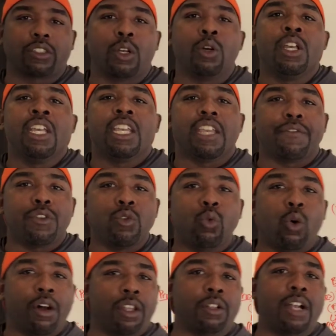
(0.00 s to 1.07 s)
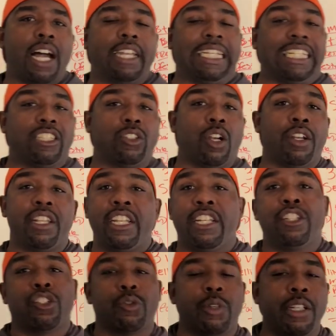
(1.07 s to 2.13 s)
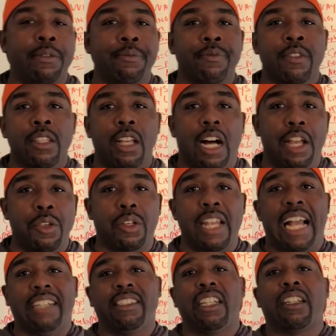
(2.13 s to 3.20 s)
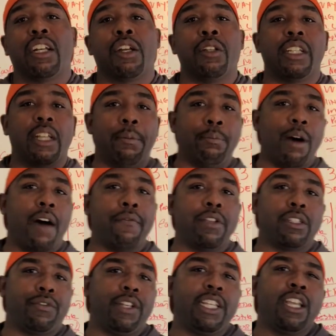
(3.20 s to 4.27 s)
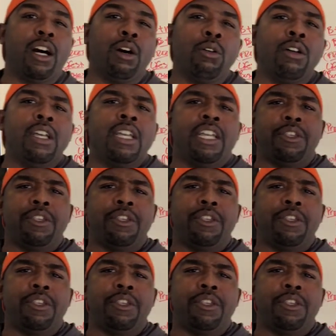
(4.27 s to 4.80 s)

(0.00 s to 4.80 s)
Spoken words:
So if you want to learn how to get started in the industry, you can actually click on the link above this video.